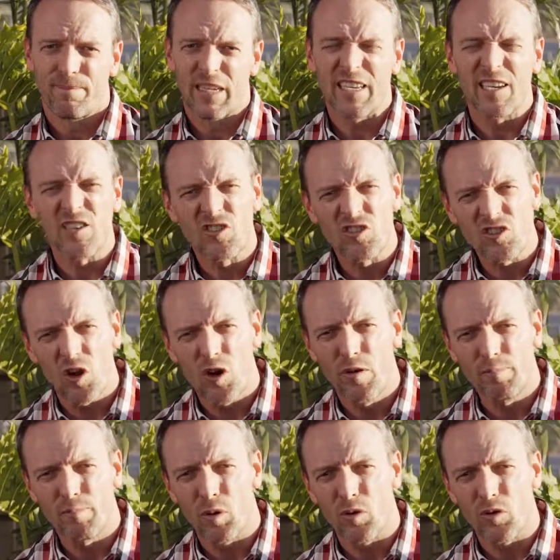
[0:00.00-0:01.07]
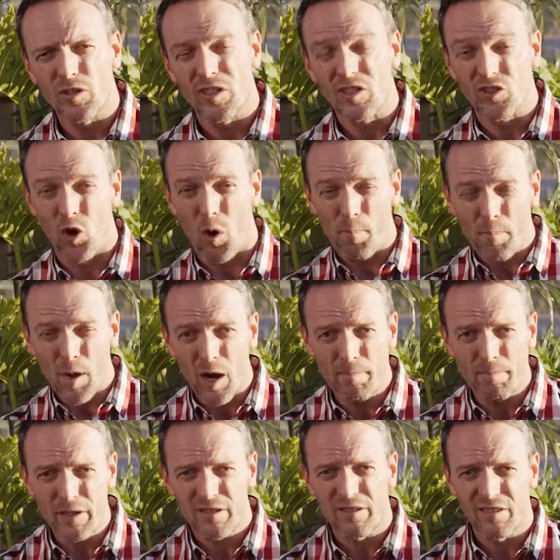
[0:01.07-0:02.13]
It is so important, your
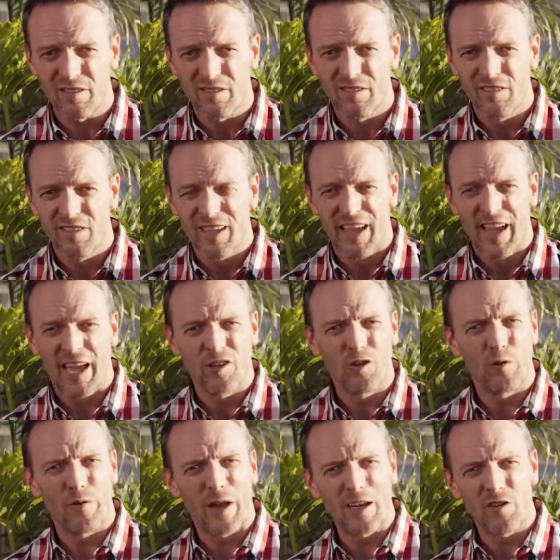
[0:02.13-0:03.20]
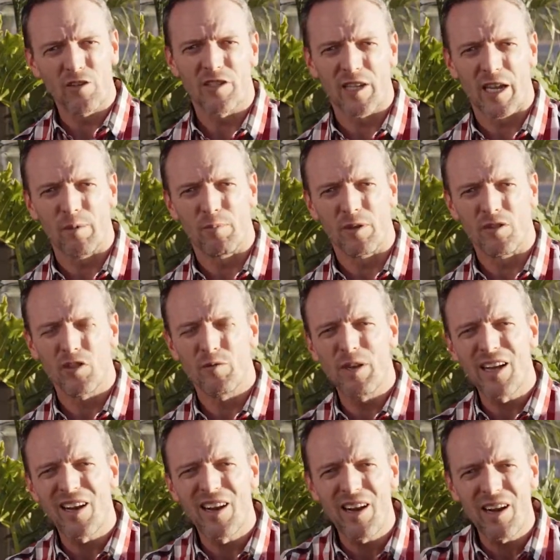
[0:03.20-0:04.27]
purpose and your value statement, to
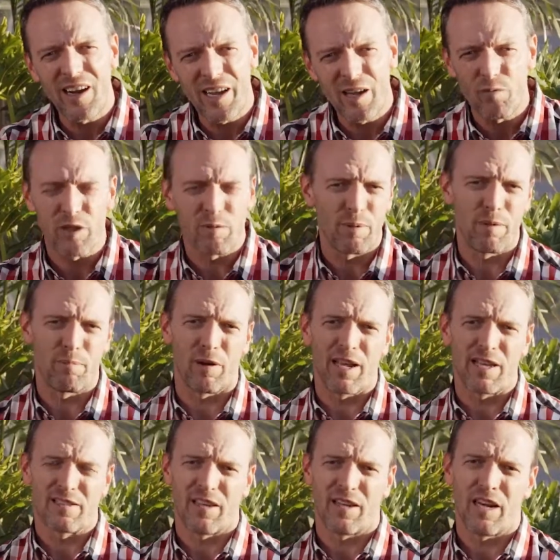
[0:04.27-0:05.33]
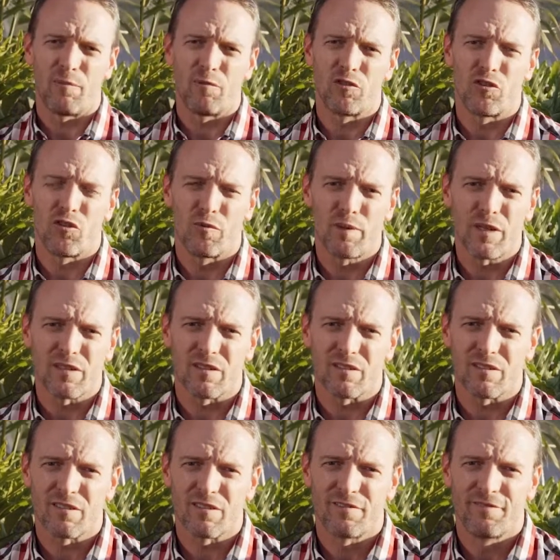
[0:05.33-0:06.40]
be clear with people as they come into your
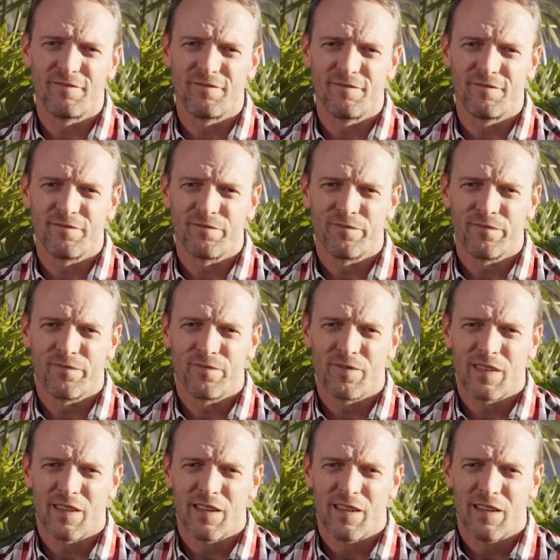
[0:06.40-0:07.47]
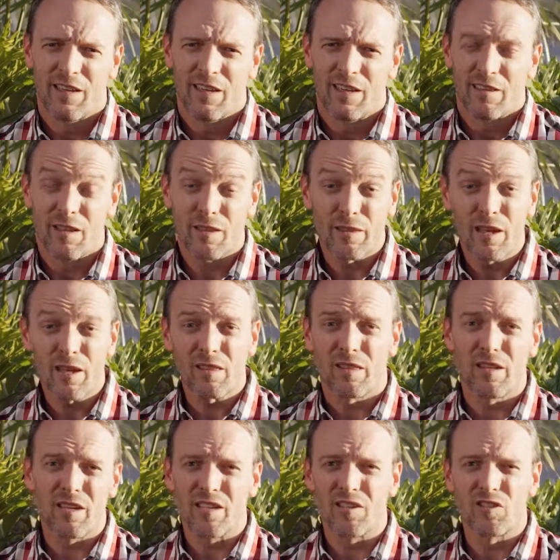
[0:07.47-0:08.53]
business. The third
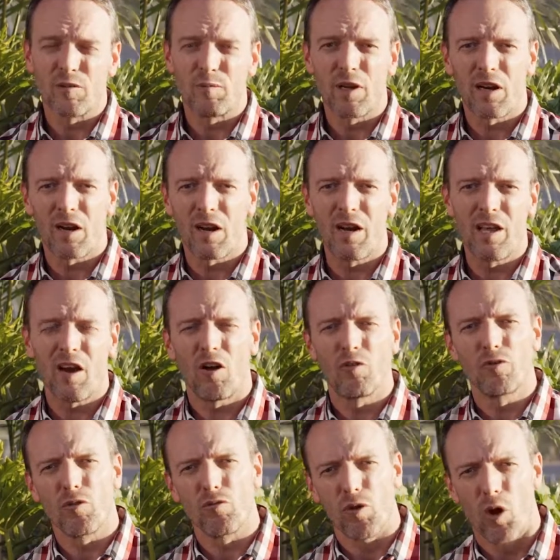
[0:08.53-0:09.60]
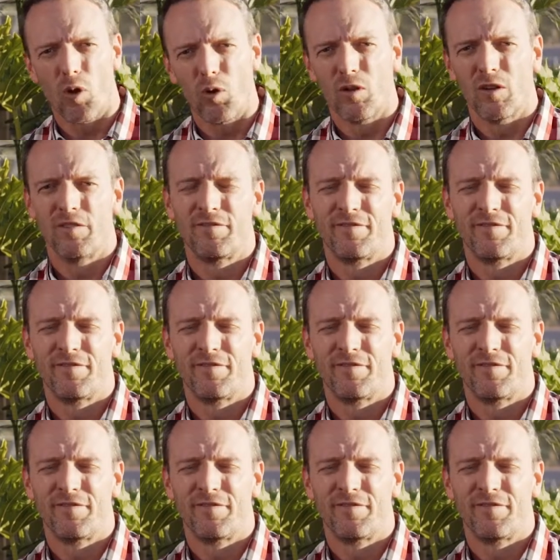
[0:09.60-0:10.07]
thing is to be clear on the role.